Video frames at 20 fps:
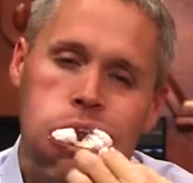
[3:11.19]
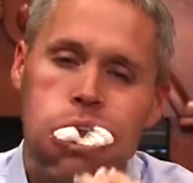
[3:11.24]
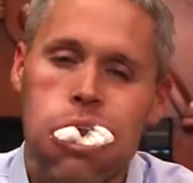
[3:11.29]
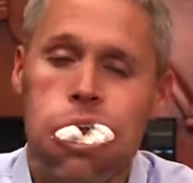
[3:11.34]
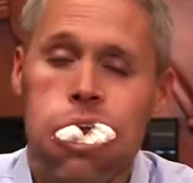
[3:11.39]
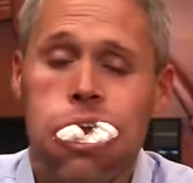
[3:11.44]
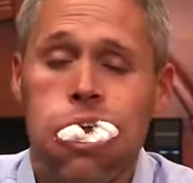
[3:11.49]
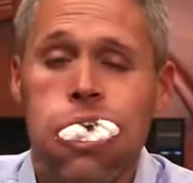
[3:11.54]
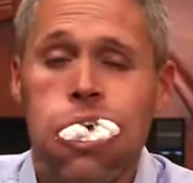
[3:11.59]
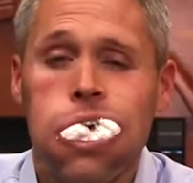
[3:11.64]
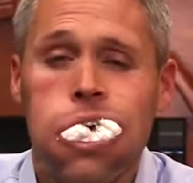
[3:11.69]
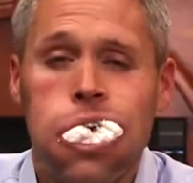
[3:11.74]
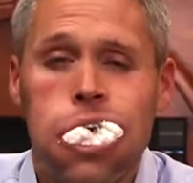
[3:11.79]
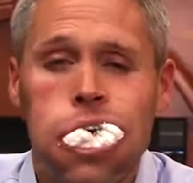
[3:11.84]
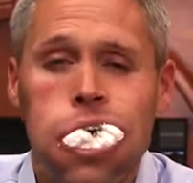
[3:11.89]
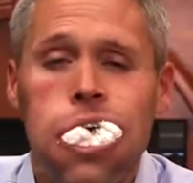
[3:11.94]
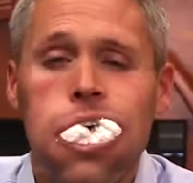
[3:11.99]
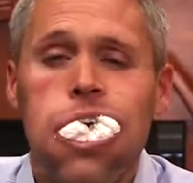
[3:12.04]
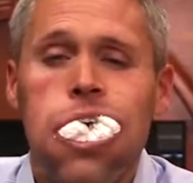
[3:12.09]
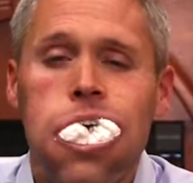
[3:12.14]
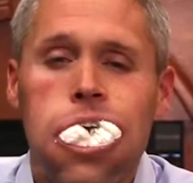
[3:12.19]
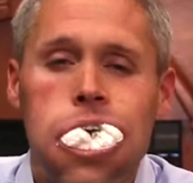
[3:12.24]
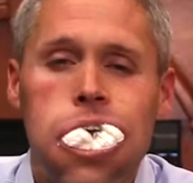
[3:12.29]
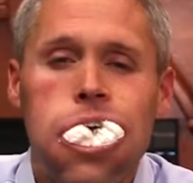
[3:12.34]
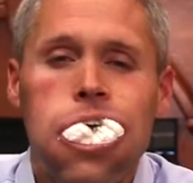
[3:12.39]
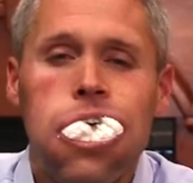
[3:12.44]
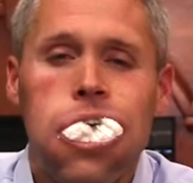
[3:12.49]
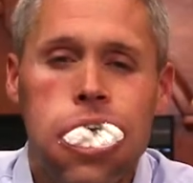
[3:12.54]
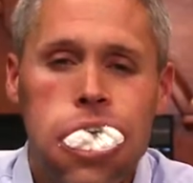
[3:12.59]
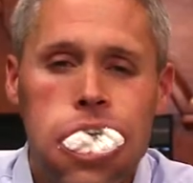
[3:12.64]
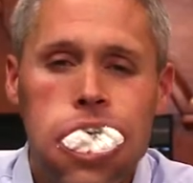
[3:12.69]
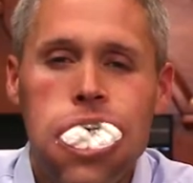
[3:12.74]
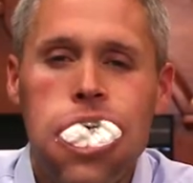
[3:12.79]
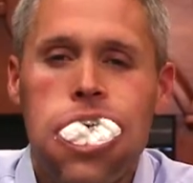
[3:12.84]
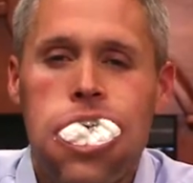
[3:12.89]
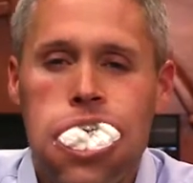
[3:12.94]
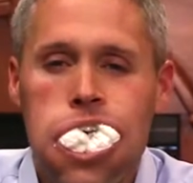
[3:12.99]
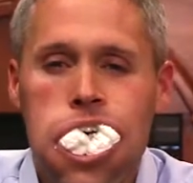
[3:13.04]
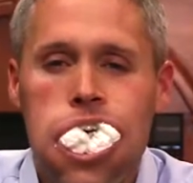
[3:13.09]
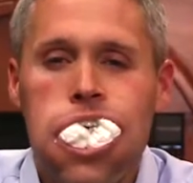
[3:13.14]
the authority of
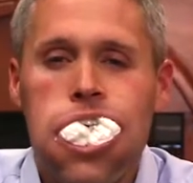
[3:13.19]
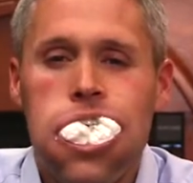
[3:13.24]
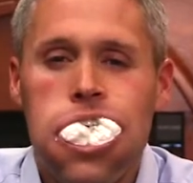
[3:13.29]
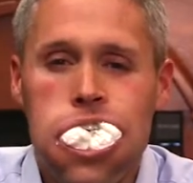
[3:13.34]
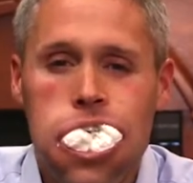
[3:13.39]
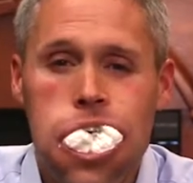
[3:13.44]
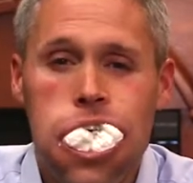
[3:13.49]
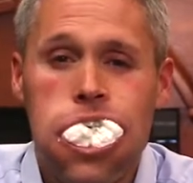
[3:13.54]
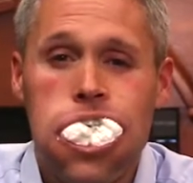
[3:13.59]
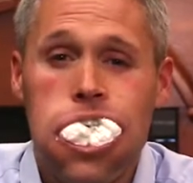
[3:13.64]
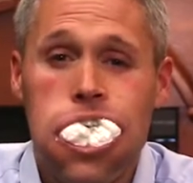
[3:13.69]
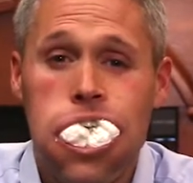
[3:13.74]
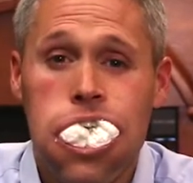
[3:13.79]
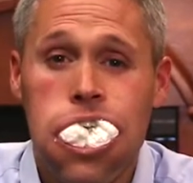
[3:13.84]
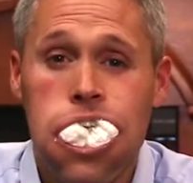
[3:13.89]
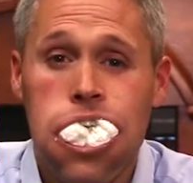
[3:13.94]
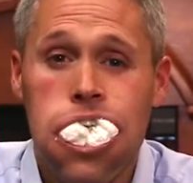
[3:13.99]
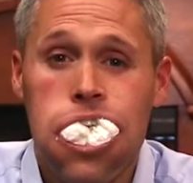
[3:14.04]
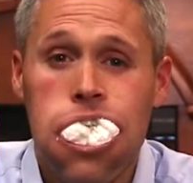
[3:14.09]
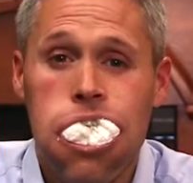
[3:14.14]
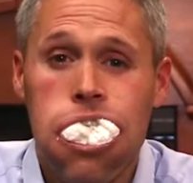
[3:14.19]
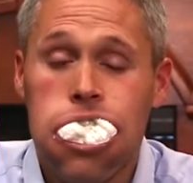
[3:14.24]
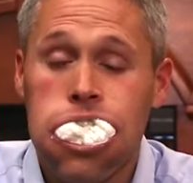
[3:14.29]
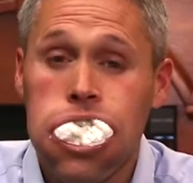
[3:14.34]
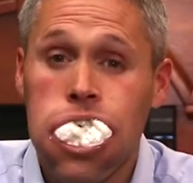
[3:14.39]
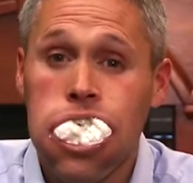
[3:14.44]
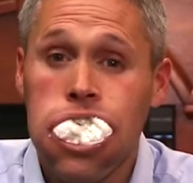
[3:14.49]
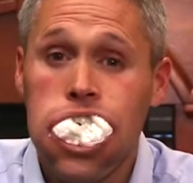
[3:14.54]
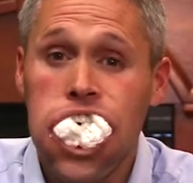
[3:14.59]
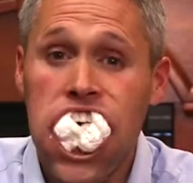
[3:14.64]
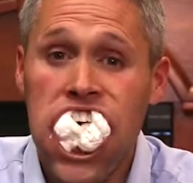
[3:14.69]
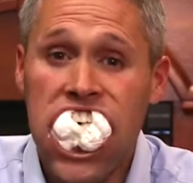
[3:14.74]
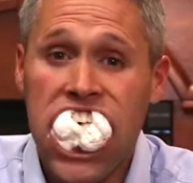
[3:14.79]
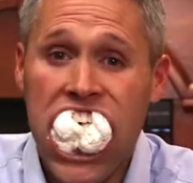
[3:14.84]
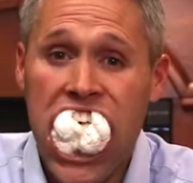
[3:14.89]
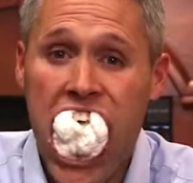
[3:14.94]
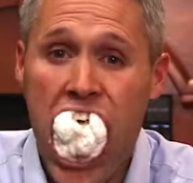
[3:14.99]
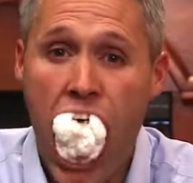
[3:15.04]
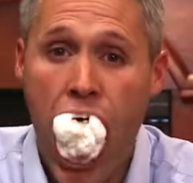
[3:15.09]
the United States. Don't look.